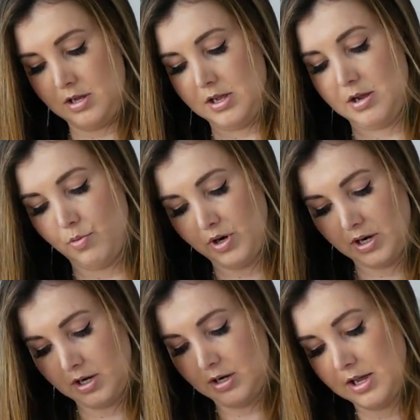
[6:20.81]
And we're
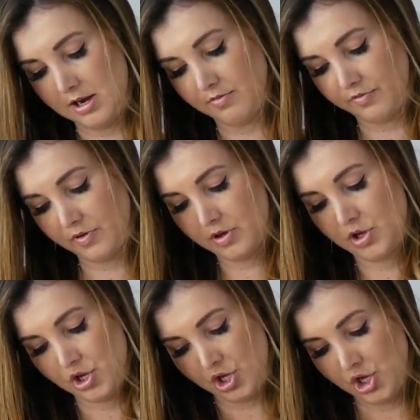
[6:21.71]
gonna kind of
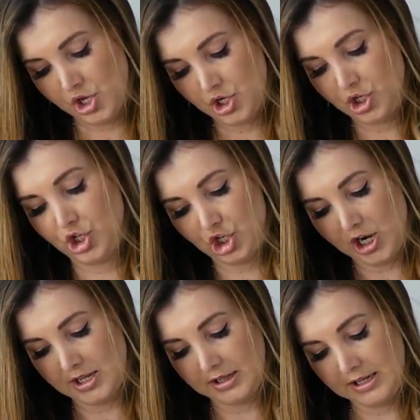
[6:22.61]

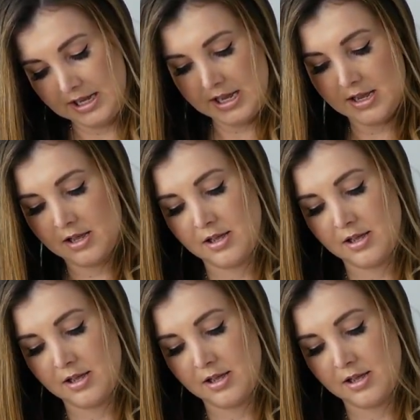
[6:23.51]
gently